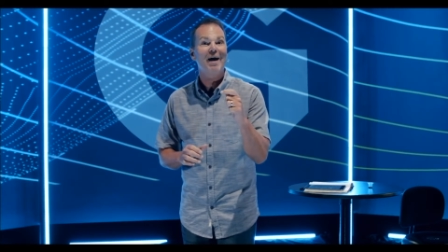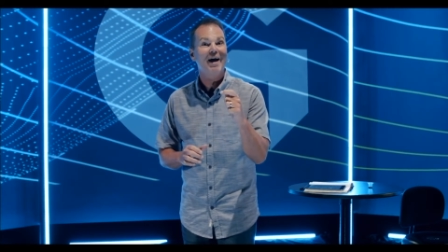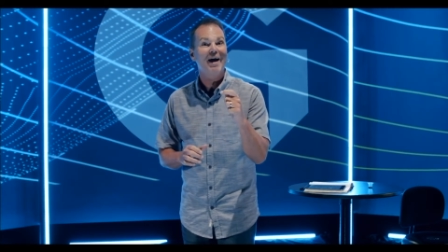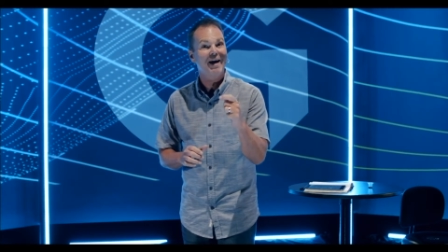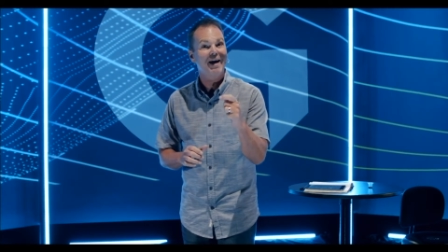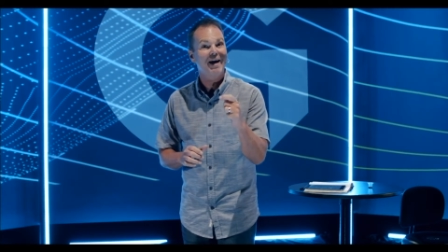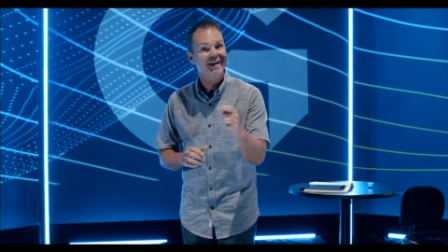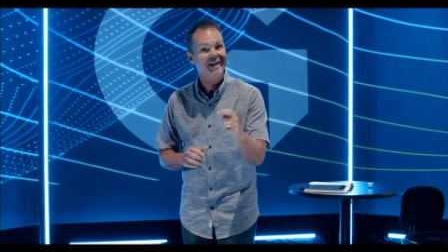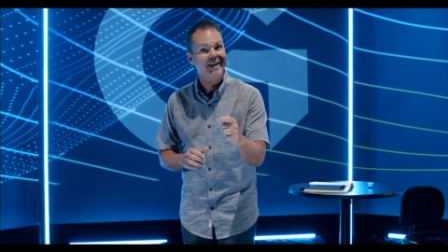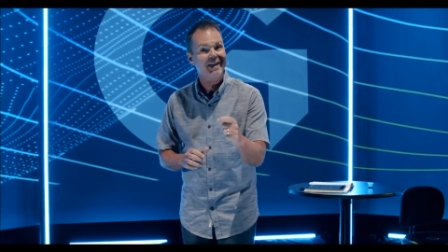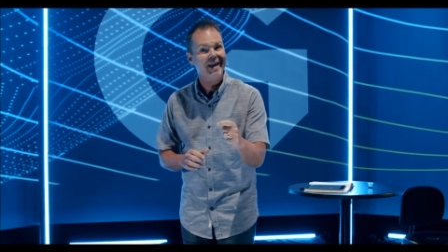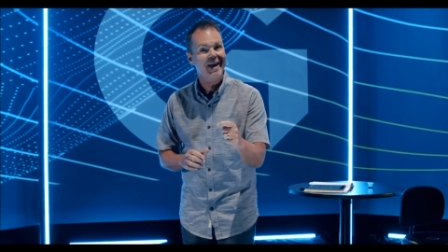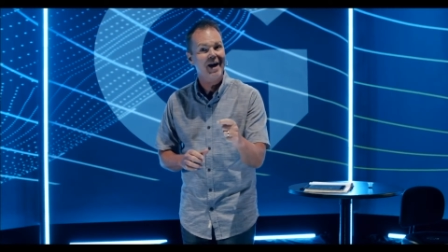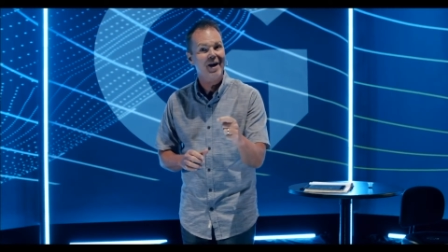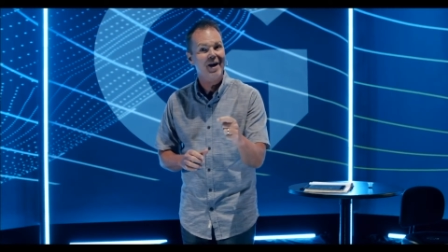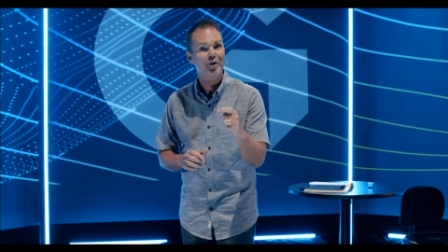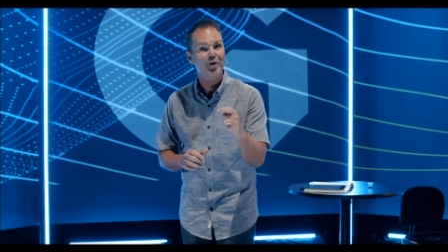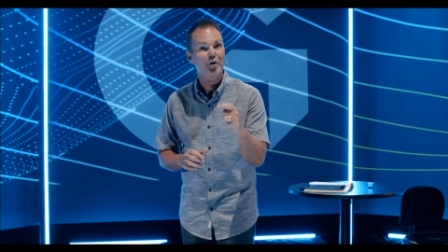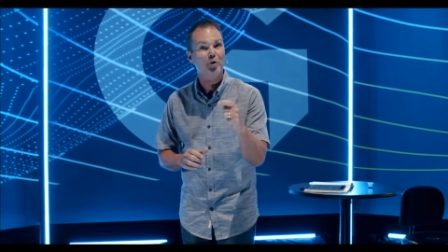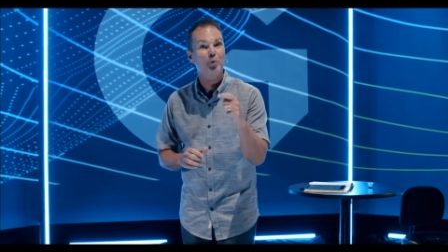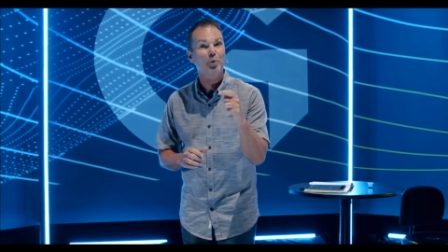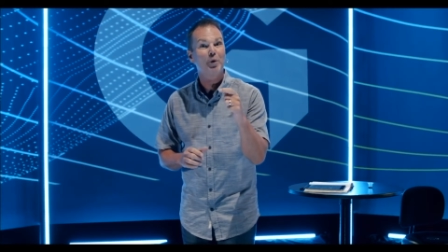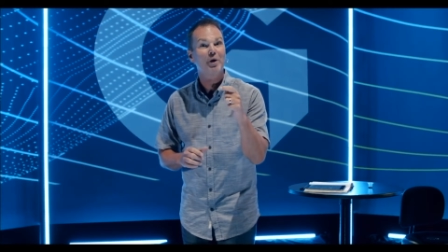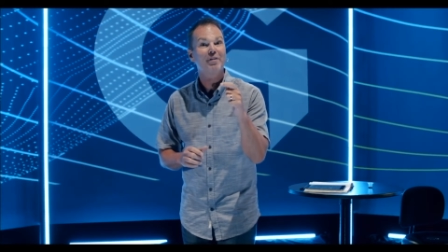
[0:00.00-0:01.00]
an
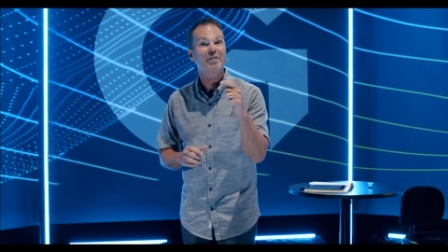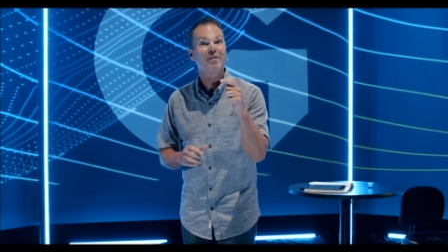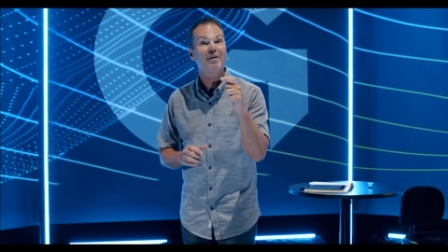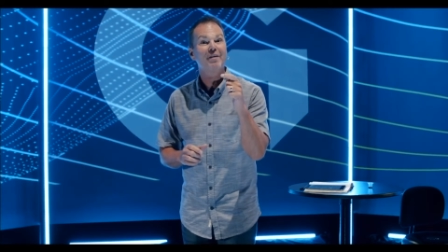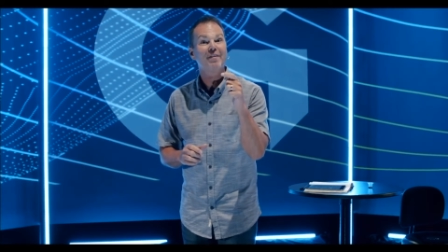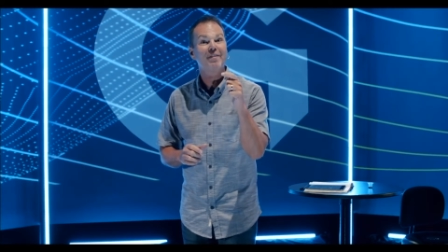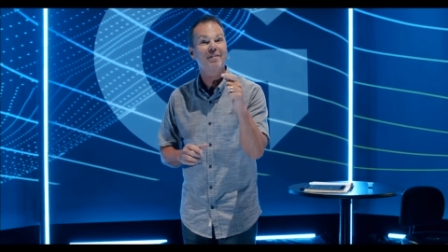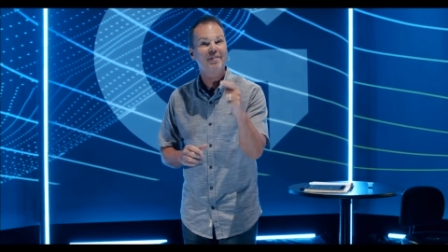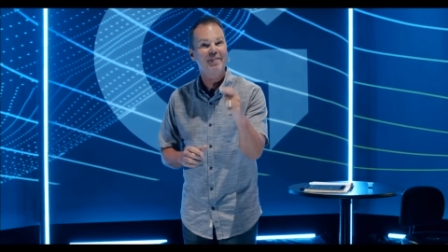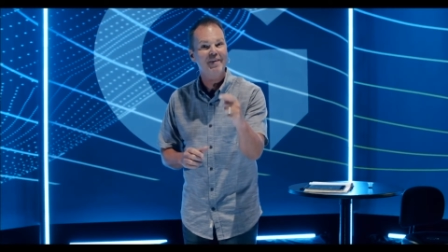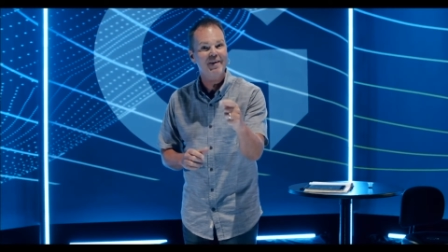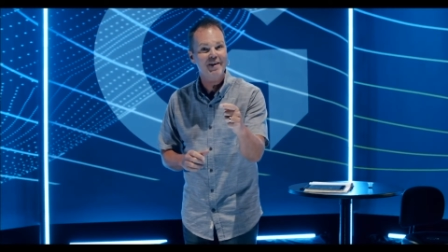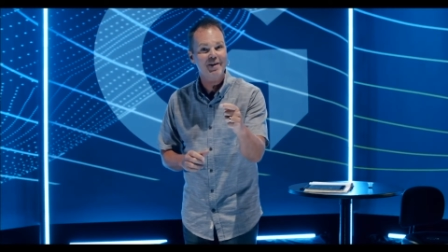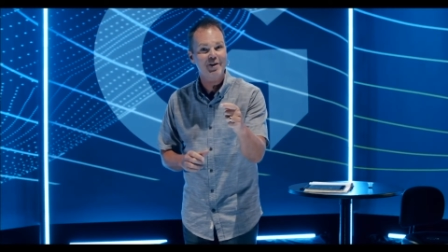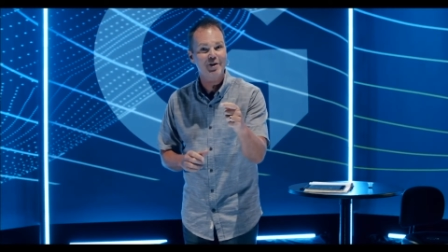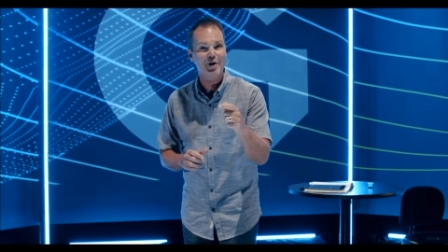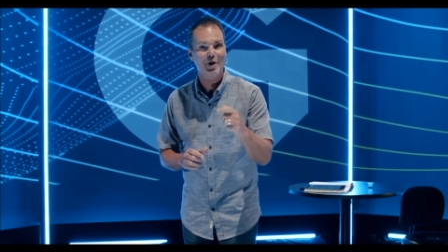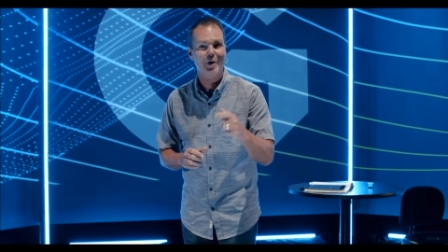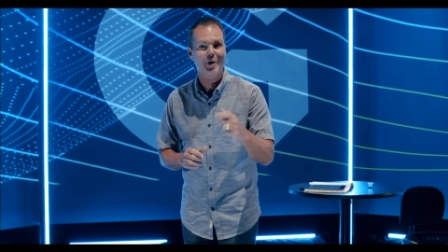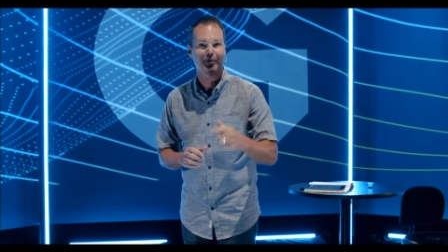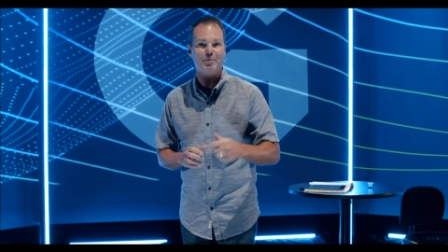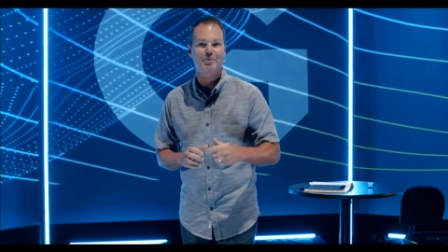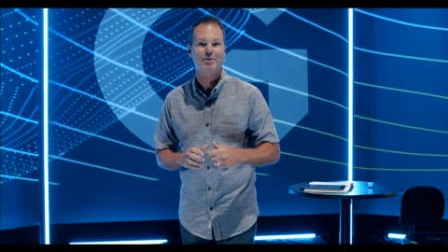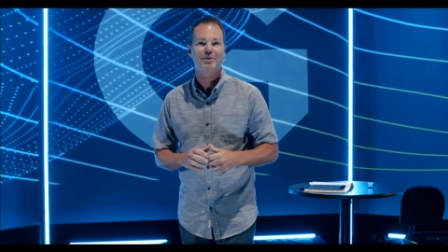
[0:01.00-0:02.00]
encounter with the
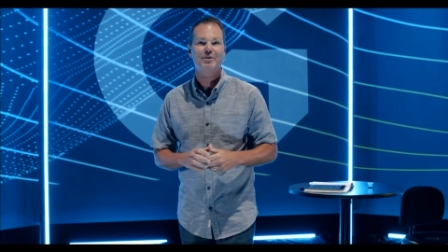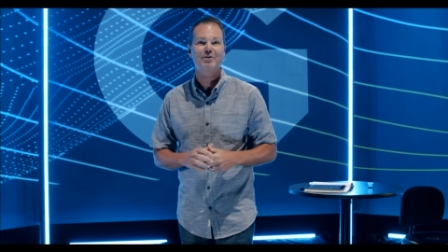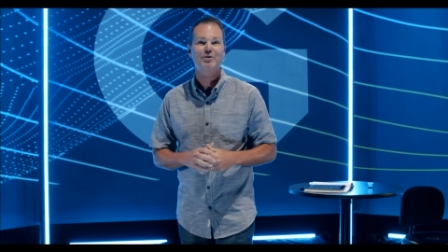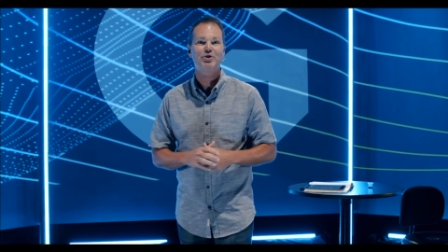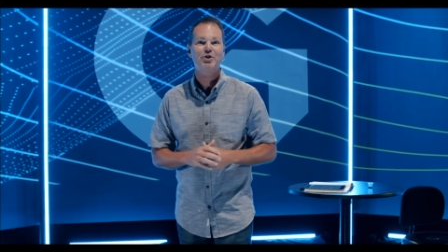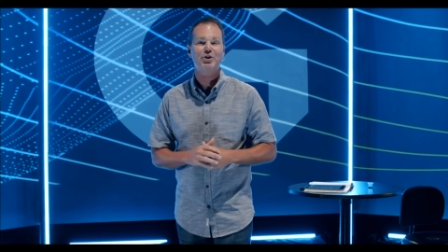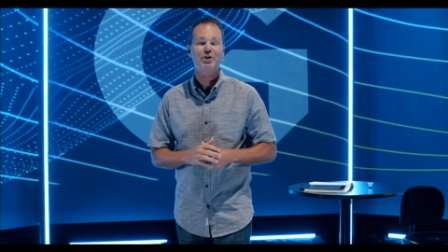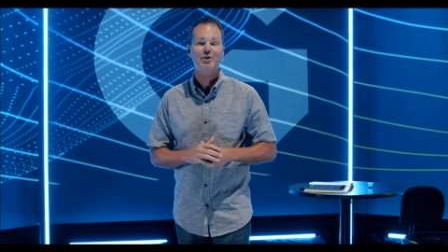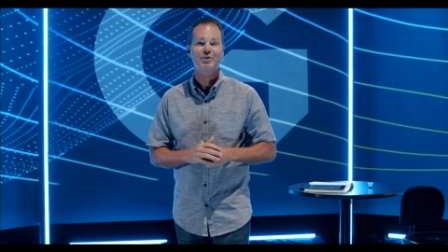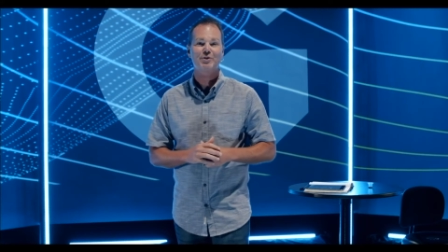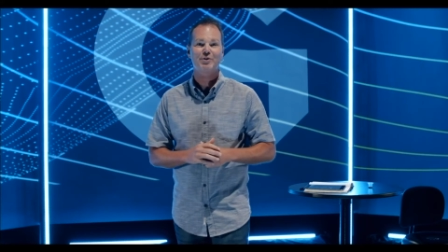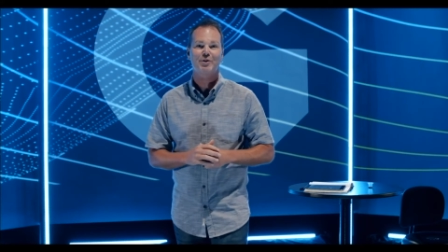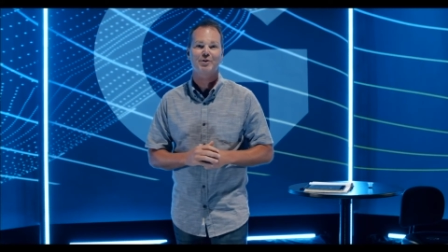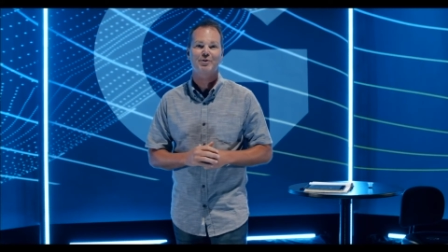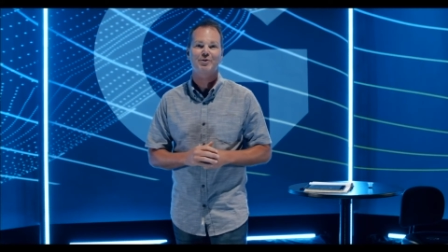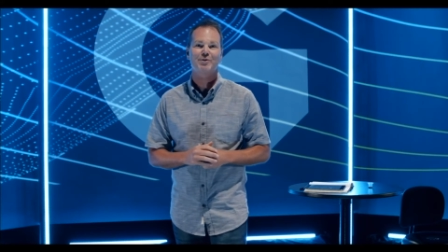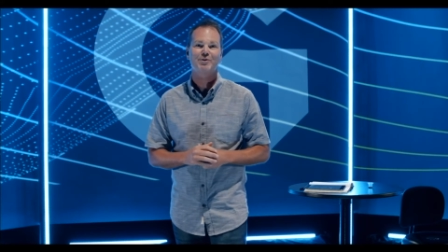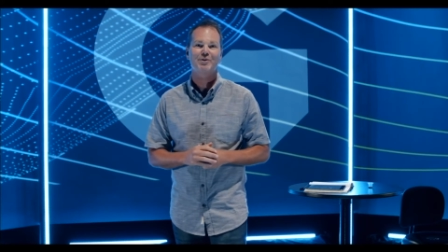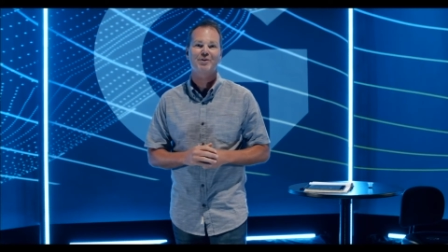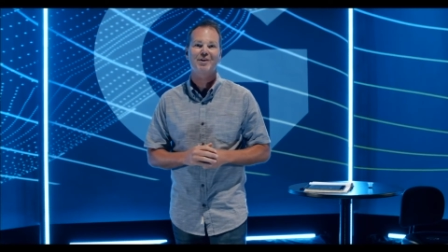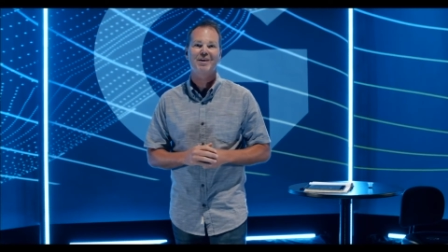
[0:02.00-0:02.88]
goat, Jesus,